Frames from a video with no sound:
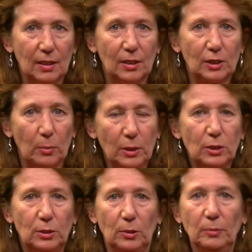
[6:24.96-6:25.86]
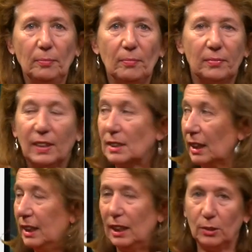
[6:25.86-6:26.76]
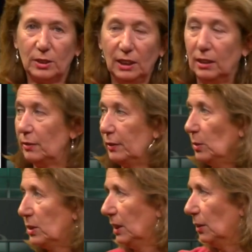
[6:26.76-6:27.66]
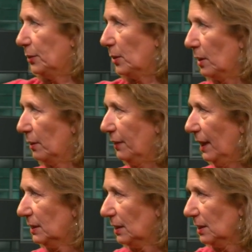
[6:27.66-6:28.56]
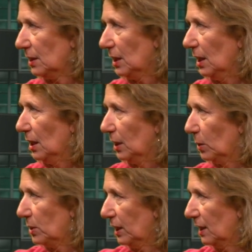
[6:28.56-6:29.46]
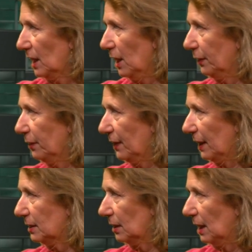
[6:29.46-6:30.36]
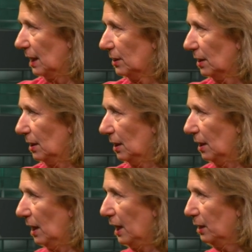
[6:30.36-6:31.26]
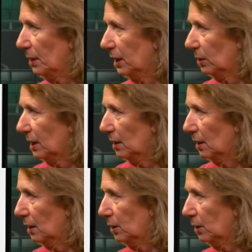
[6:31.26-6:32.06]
So what you do is, like here you see the 4 factors. You see that every factor has a line where you can